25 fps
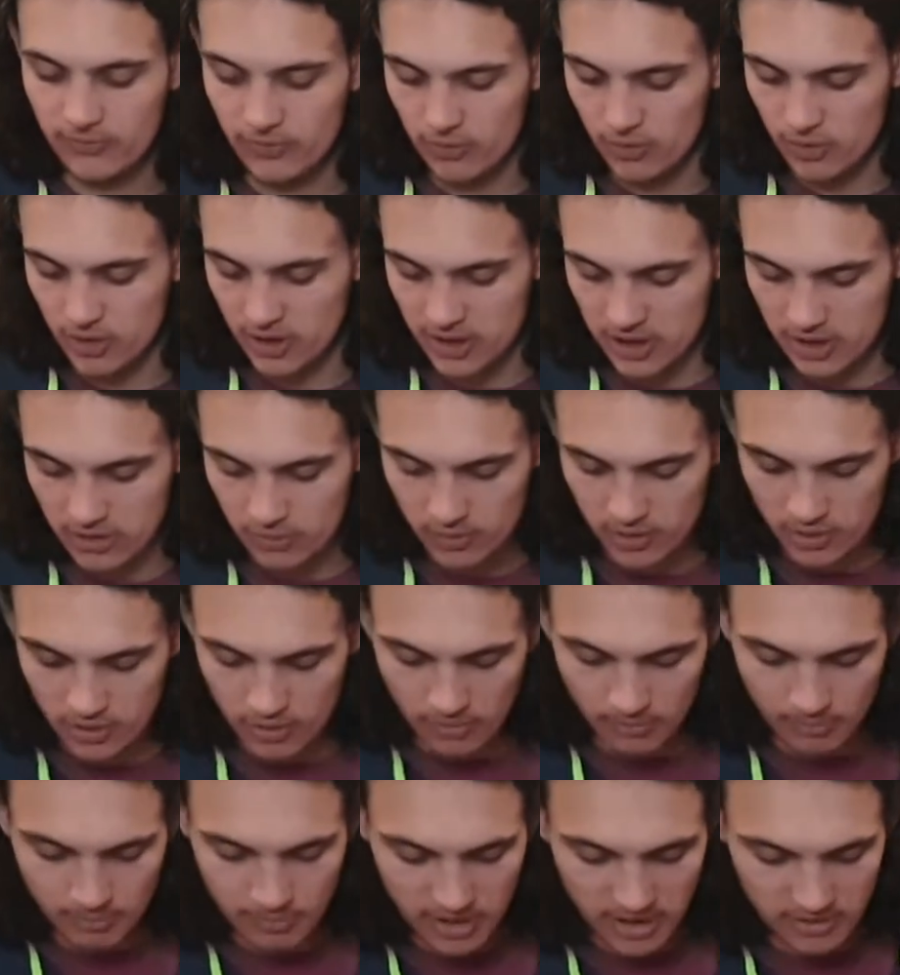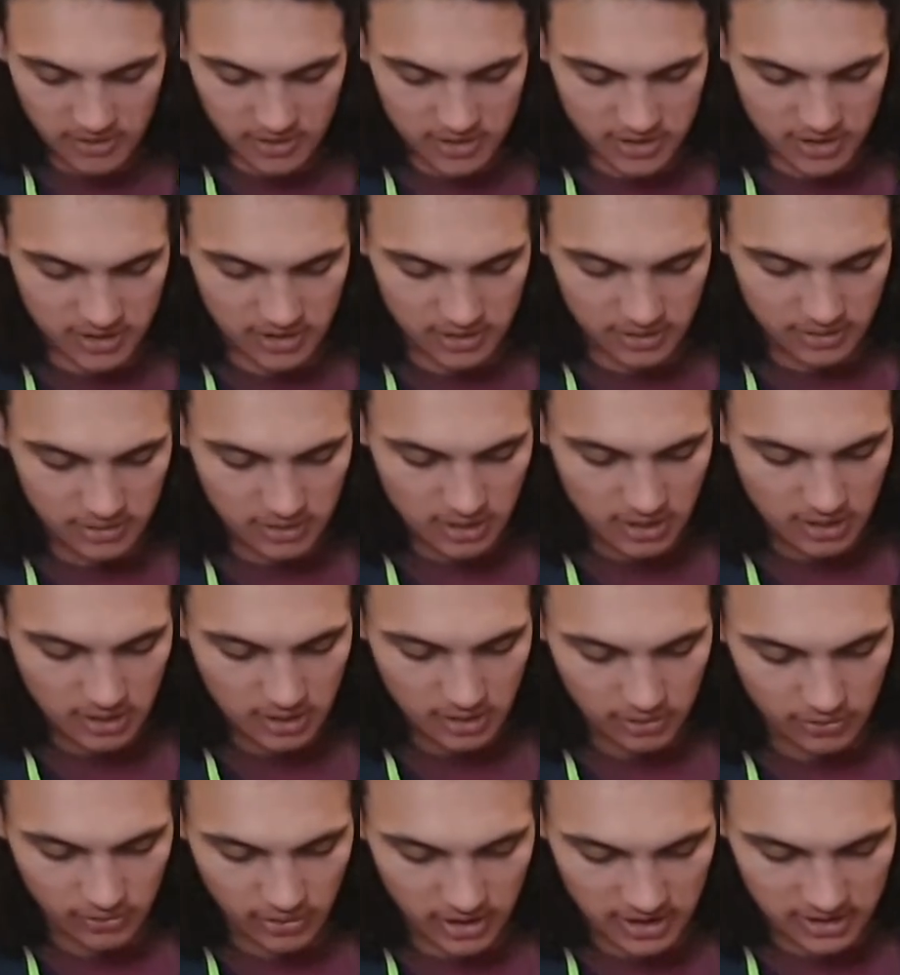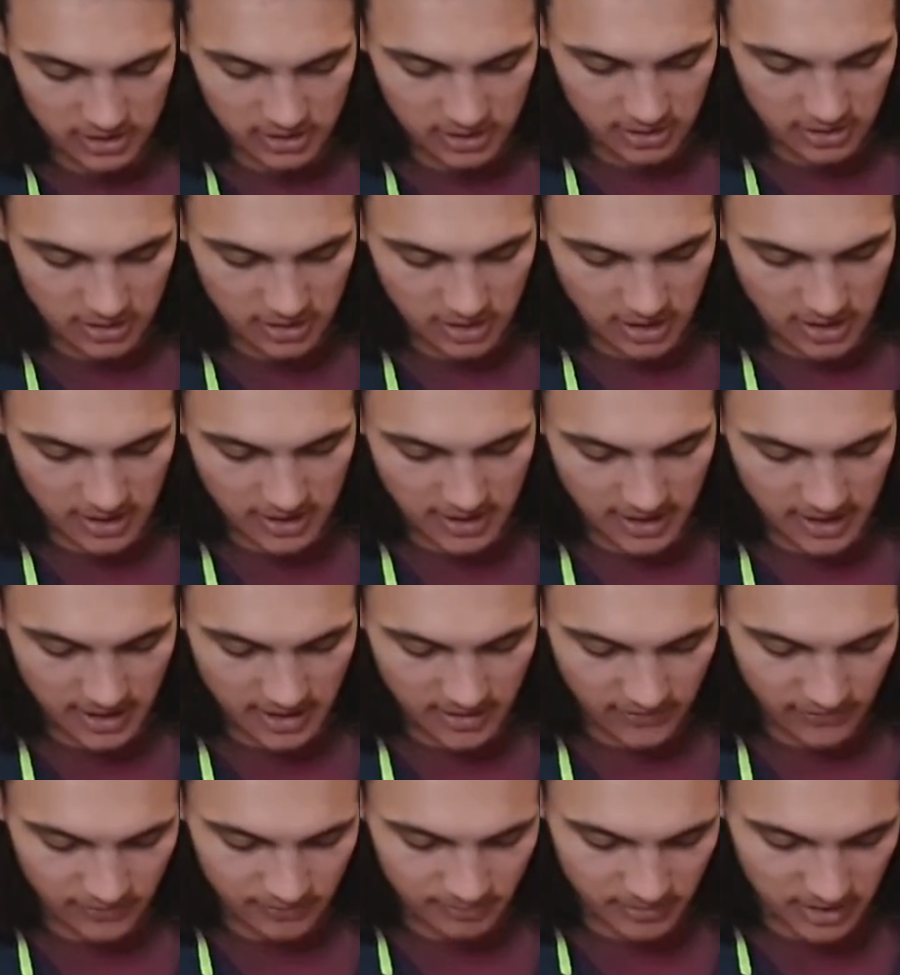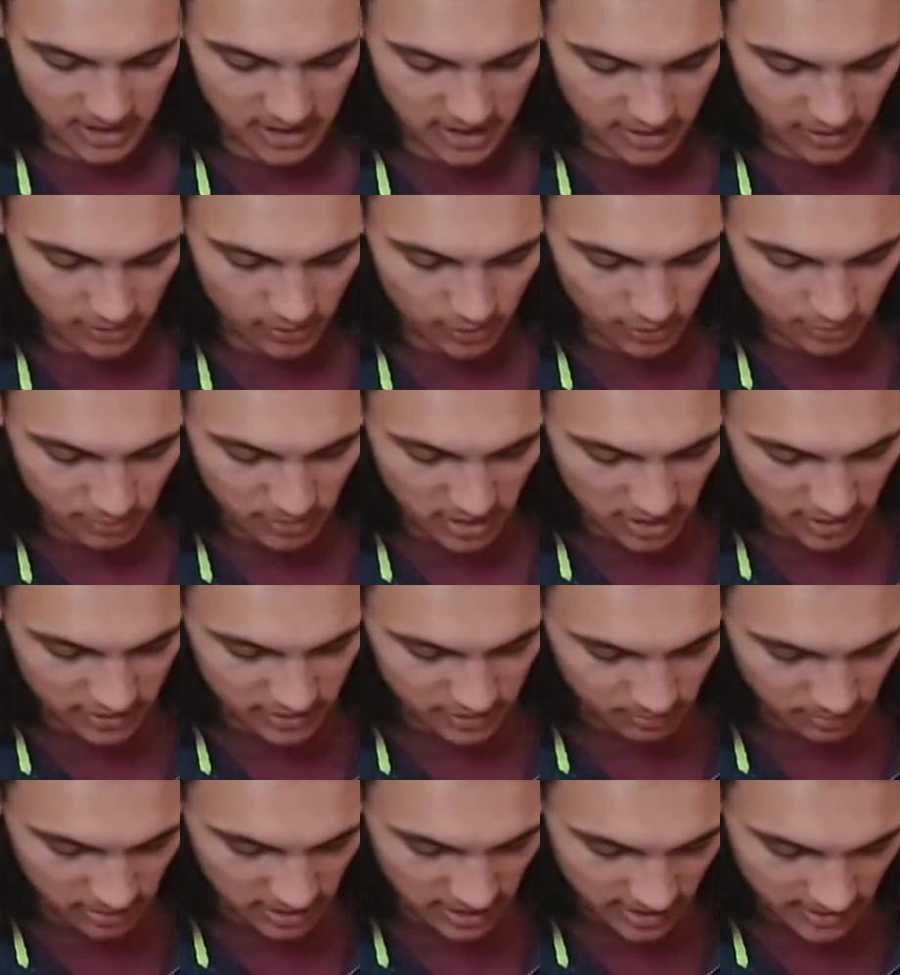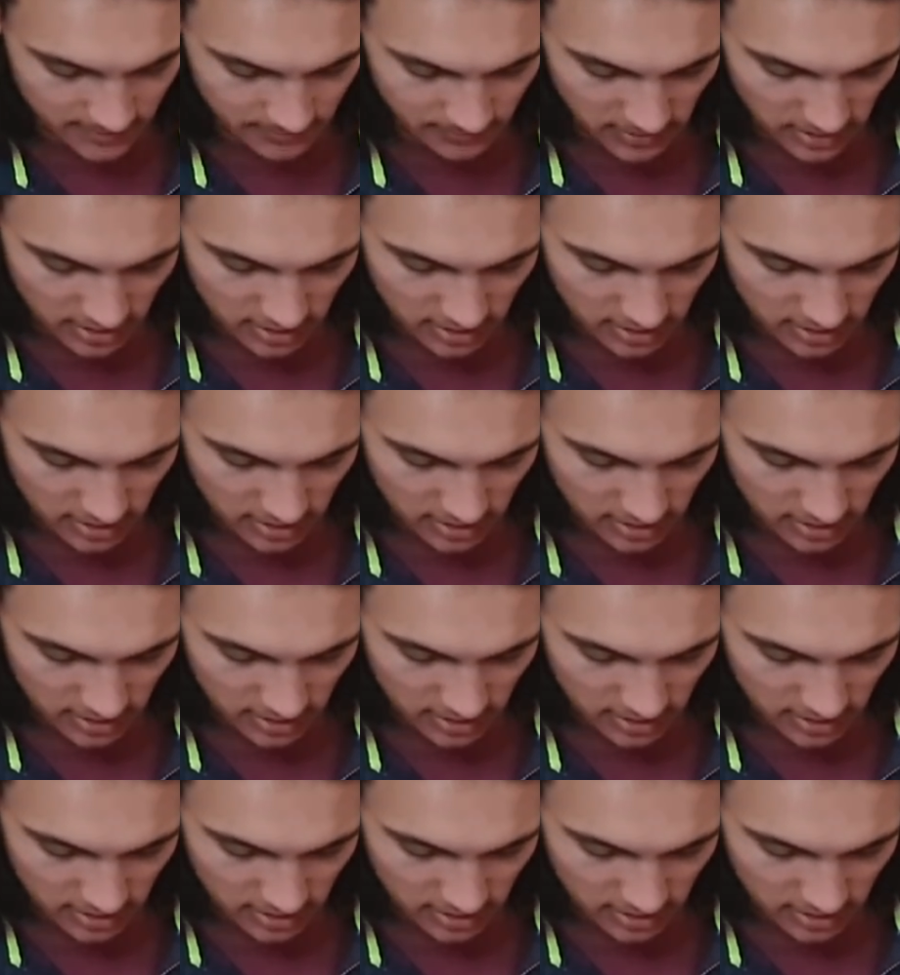for a quick comparison, right here I have my old power supply.